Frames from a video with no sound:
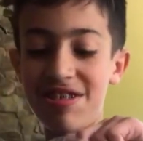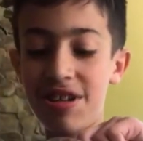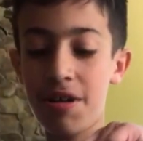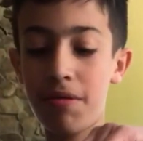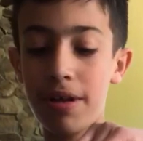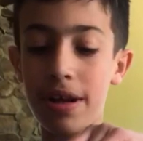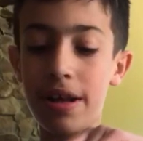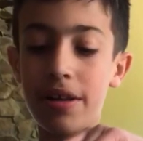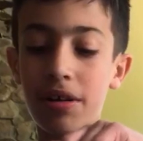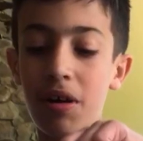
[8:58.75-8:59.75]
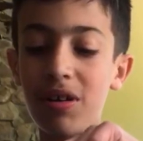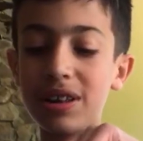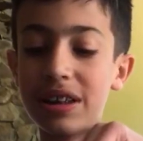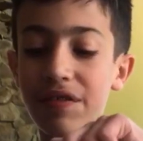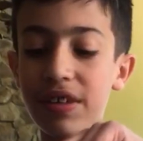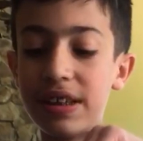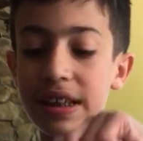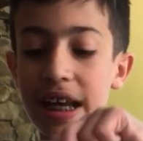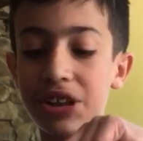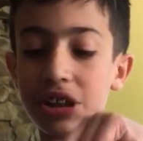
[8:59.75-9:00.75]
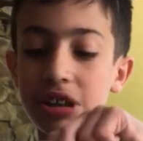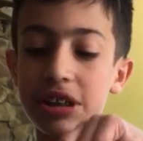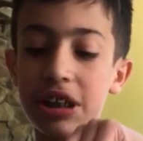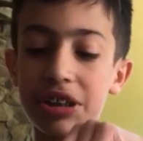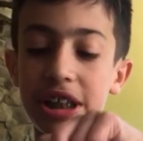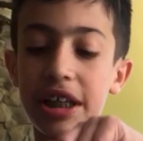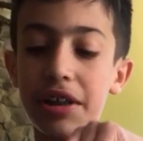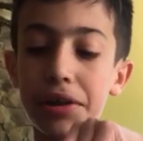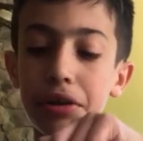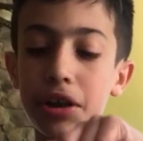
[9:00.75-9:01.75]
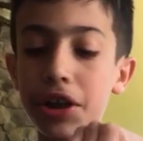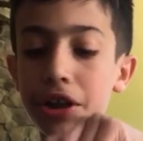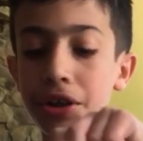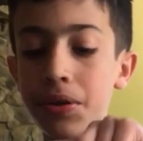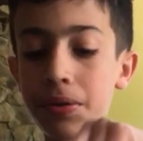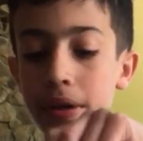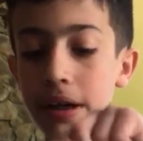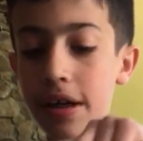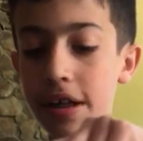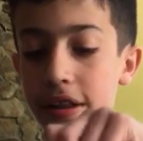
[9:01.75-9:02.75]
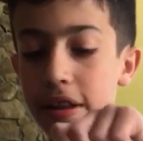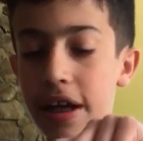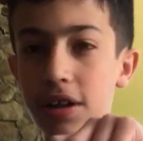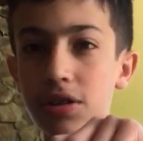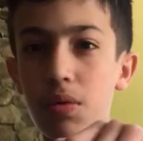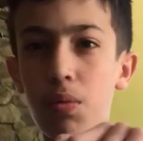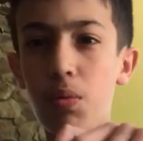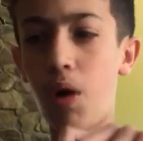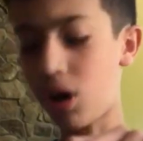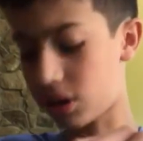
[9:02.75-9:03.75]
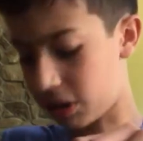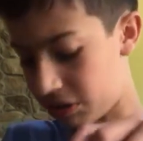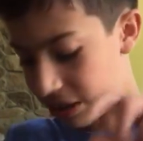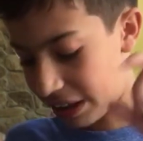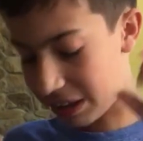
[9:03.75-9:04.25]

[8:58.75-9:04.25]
So they're all different textures. There's like glue, there's water, there's like